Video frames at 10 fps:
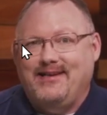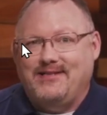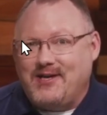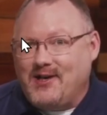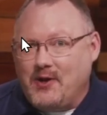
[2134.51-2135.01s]

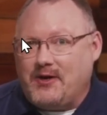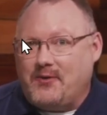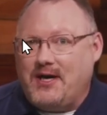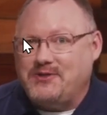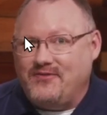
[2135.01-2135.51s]
It's going to look
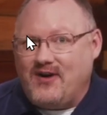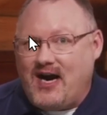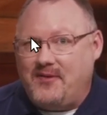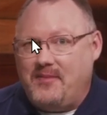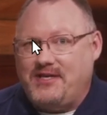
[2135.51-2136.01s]
across your
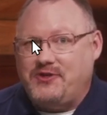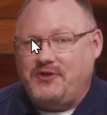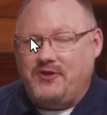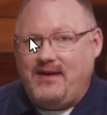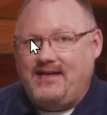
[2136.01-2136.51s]
environment to make
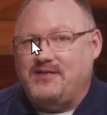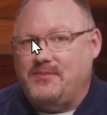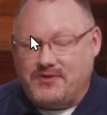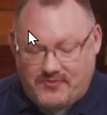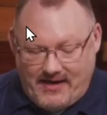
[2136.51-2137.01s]
sure you're meeting
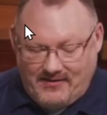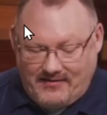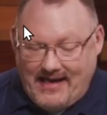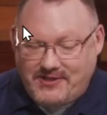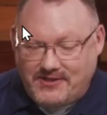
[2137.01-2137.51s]
some of those
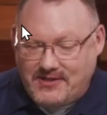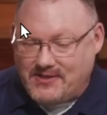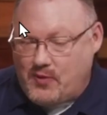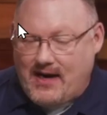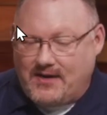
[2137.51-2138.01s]
regulations
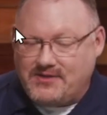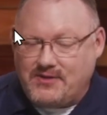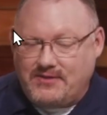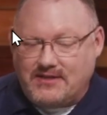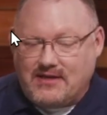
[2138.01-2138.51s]
as well.
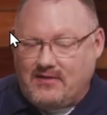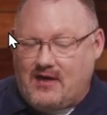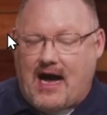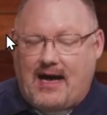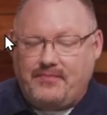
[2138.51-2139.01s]
So it does a
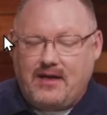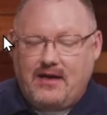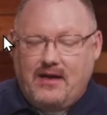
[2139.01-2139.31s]
lot.